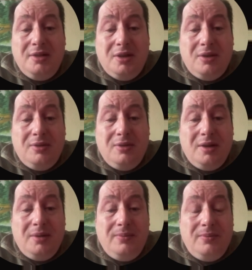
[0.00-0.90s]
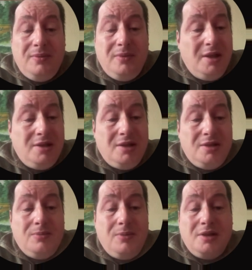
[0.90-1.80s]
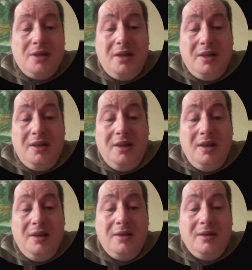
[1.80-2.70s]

So this is basically the